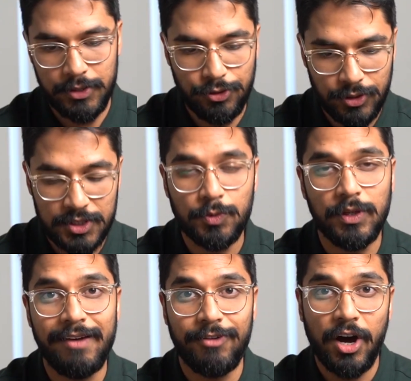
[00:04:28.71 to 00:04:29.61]
Units
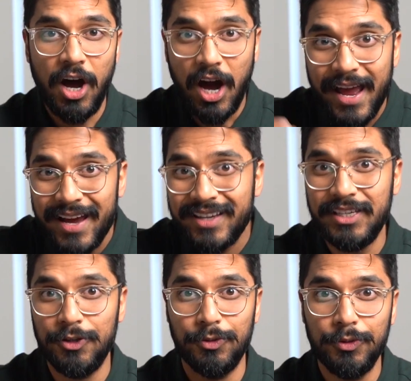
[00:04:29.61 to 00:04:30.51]
will have a higher
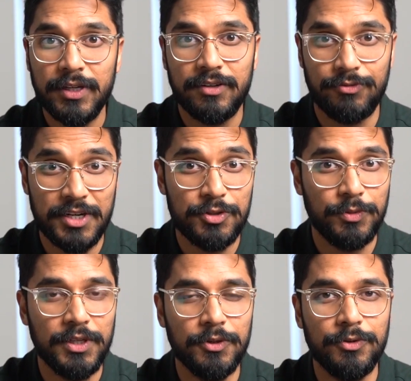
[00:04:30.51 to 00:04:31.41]
yield,
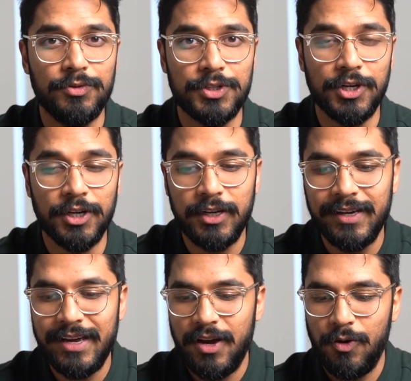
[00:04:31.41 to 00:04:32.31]
rental yield return,
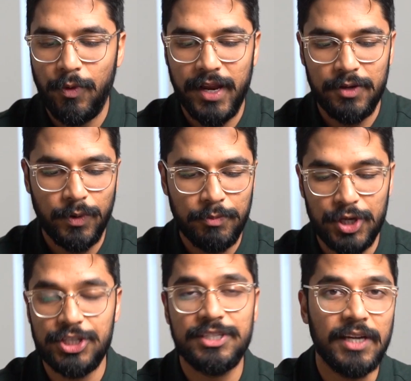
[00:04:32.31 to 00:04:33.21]
when we're
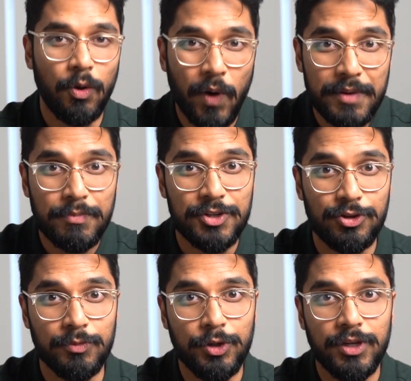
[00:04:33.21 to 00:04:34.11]
purchasing a
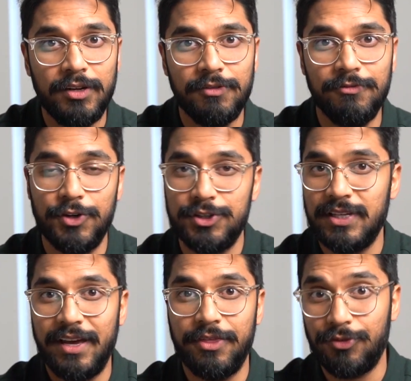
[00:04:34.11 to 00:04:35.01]
1-bedroom unit versus
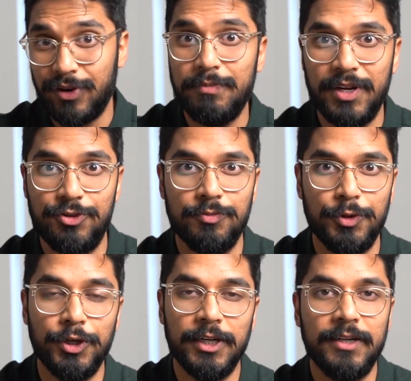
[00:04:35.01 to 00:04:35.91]
a 3-bedroom
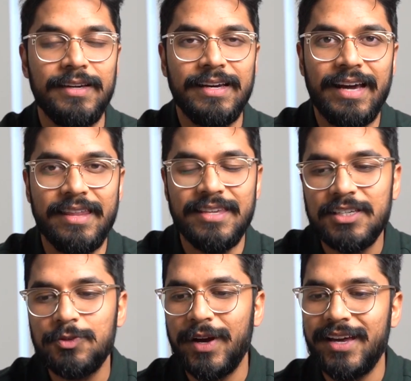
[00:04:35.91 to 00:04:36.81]
unit. And this
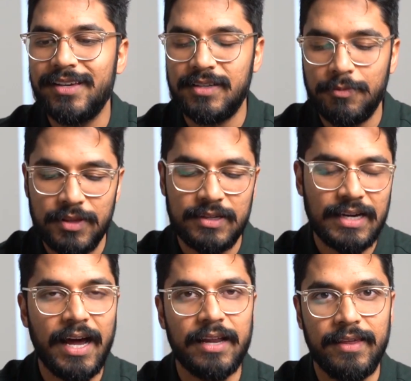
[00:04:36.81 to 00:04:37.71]
is where some of the
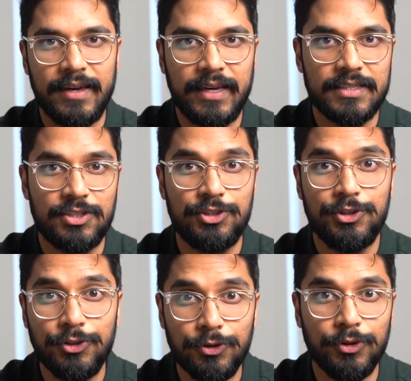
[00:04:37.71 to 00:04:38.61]
data that gets
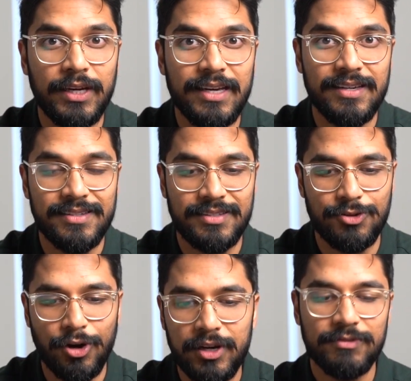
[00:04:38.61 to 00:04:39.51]
skewed is
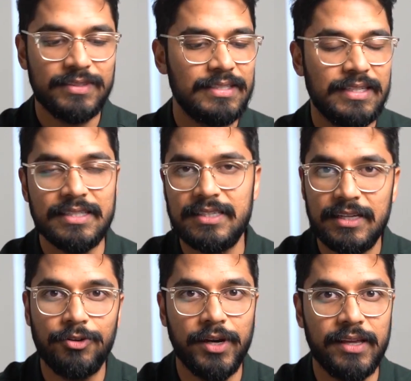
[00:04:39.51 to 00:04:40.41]
not even
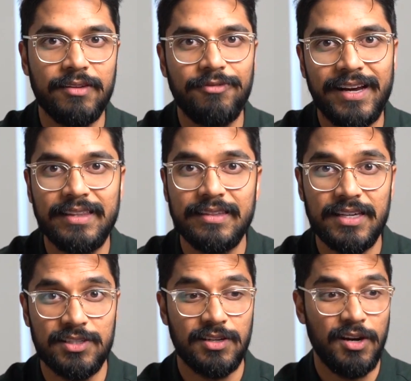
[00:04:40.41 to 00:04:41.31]
considering the fact that
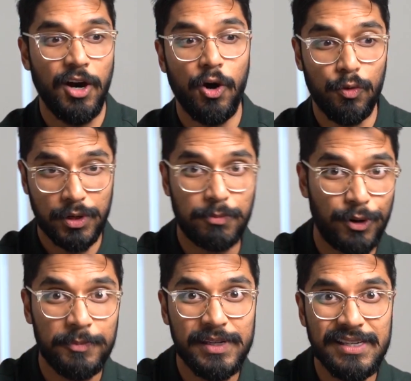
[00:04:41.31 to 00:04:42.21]
there's older
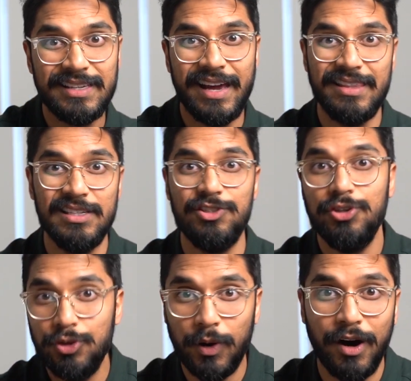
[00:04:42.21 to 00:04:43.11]
properties and there's
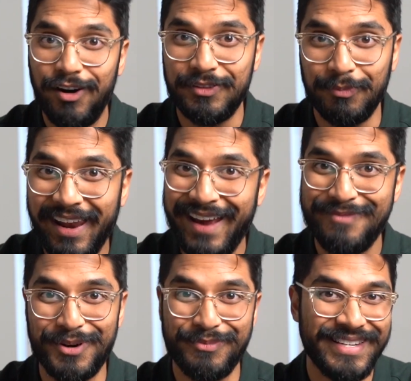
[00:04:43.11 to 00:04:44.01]
newer off the plan
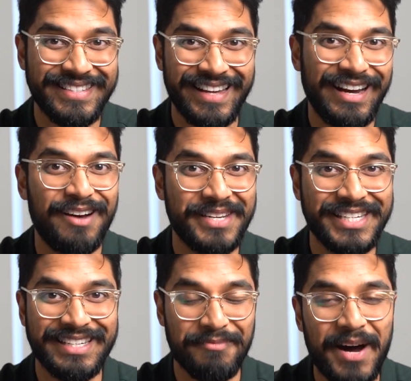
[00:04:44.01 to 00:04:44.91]
properties that are coming
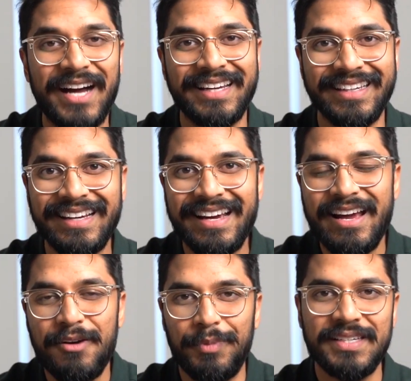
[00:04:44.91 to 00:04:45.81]
into the market.
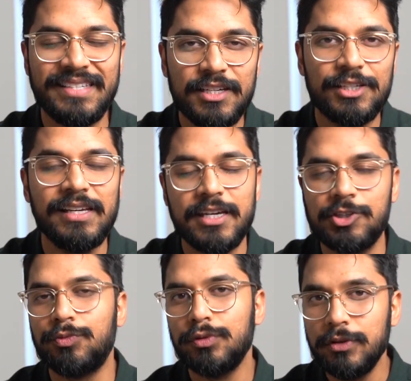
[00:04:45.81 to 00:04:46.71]
But essentially, as
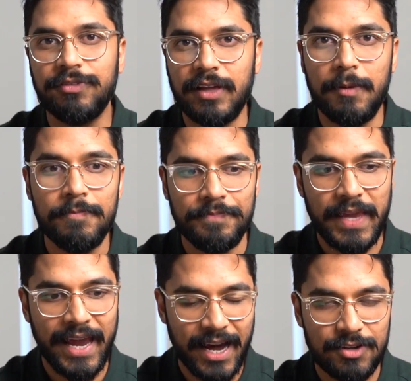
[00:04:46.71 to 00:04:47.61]
a rule of thumb,
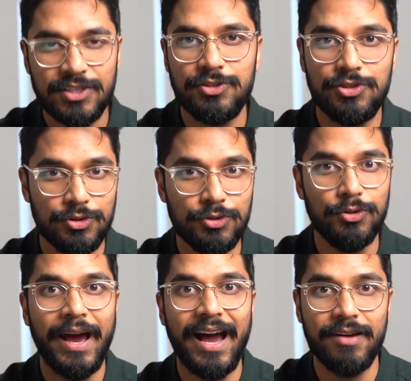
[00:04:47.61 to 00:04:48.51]
houses
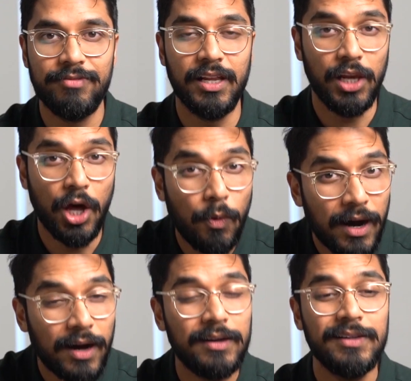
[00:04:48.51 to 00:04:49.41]
do have a
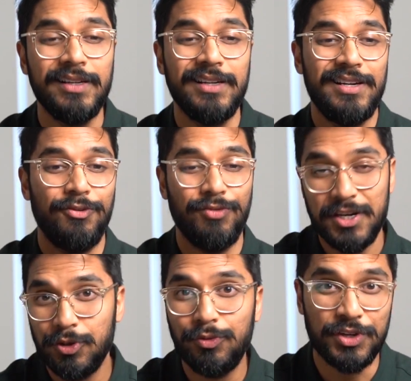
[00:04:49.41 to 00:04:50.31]
lower
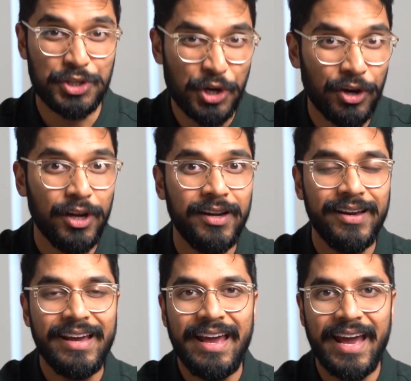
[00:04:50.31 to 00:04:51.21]
rental return.
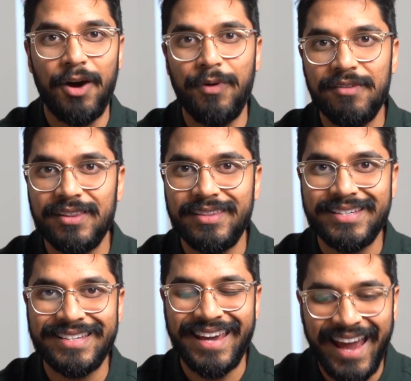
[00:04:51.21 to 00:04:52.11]
However,
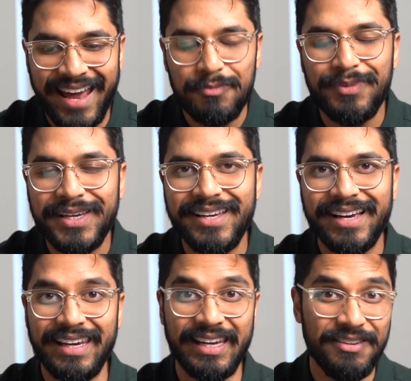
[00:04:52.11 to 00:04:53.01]
this can be
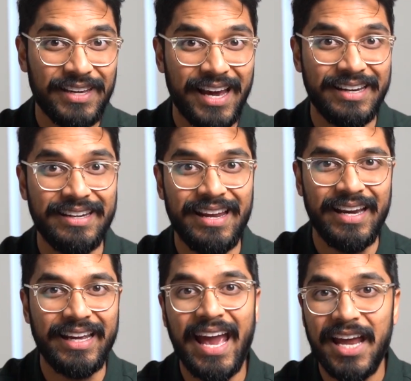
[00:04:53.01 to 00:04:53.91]
alleviated and
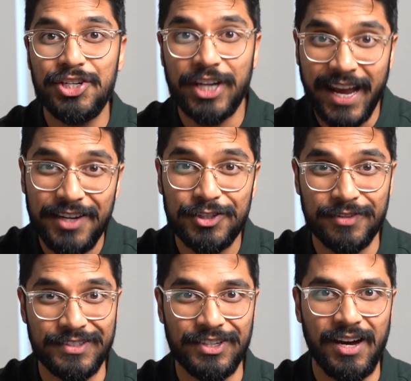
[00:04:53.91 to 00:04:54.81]
it can change
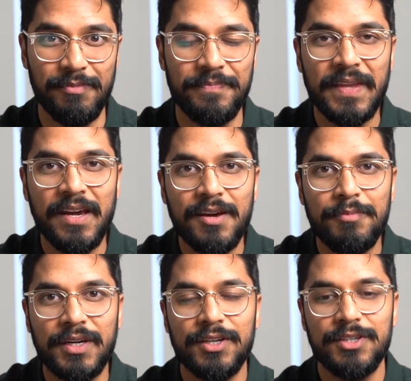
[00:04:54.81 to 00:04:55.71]
over time
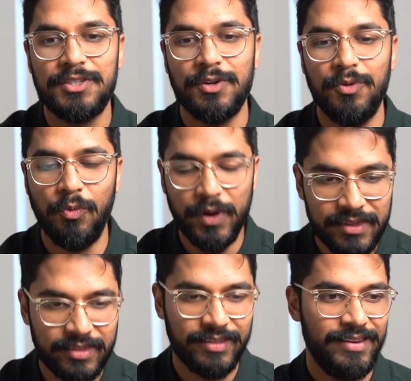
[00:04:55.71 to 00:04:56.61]
because
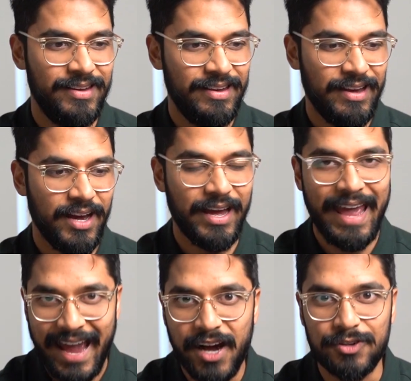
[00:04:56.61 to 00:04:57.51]
with a
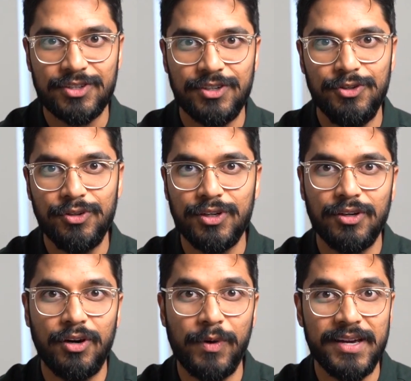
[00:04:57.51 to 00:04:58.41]
house, you can
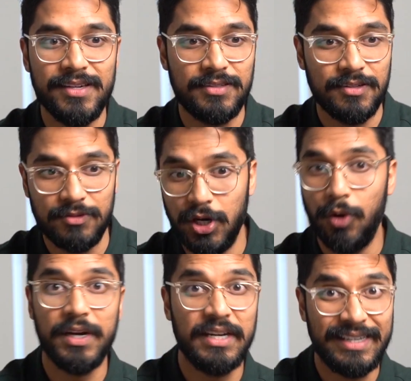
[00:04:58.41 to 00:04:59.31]
always
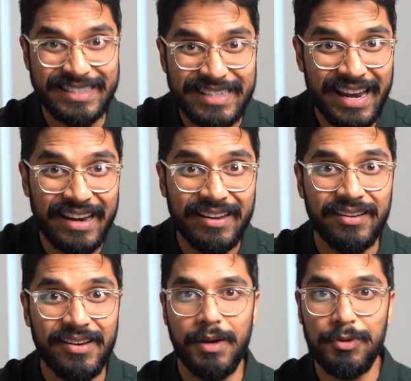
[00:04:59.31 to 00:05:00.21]
go in and extend
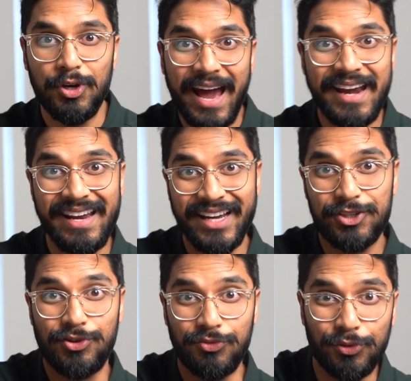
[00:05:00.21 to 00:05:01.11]
it. Maybe you add an
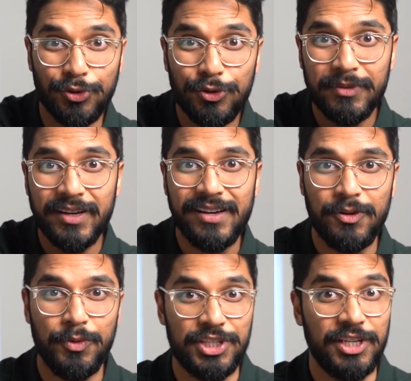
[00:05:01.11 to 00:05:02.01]
extra room,
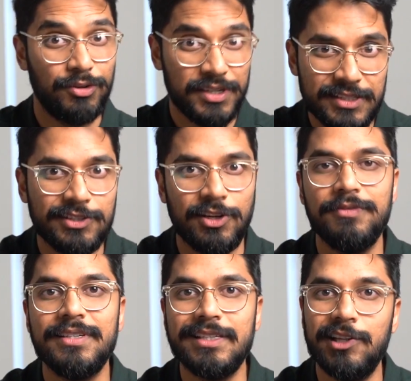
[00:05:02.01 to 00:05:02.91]
which increases
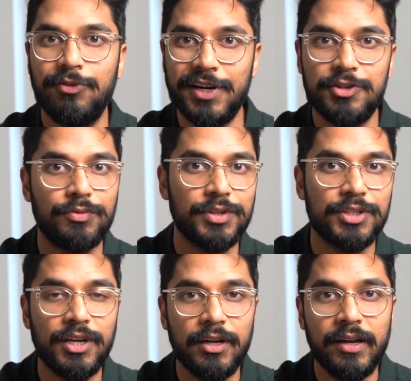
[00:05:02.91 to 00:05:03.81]
obviously the rental
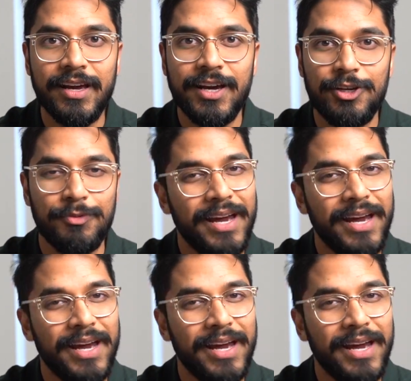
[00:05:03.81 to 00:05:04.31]
return. You